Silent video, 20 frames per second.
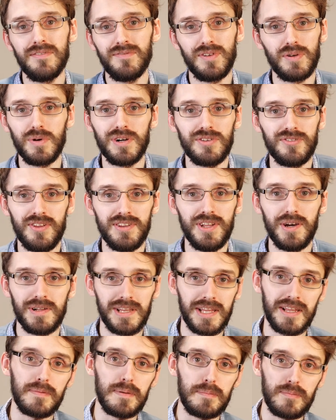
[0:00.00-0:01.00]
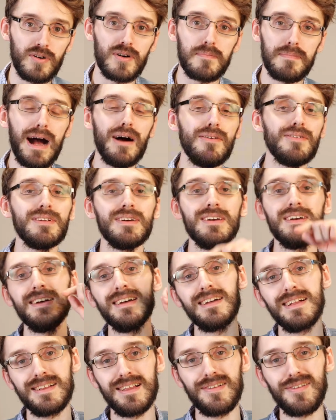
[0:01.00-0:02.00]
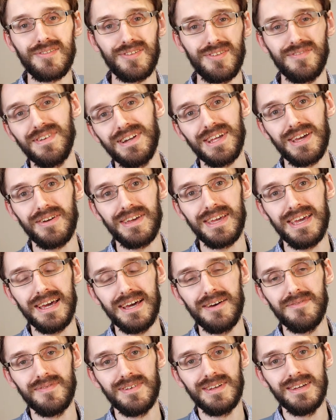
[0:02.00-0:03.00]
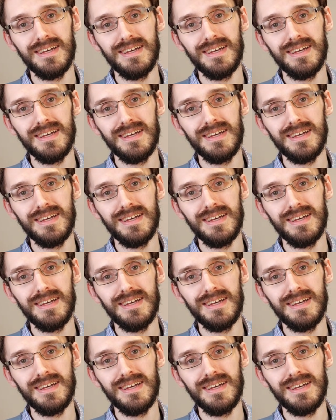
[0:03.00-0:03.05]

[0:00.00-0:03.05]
if you want to know a little bit more about, click on the video here.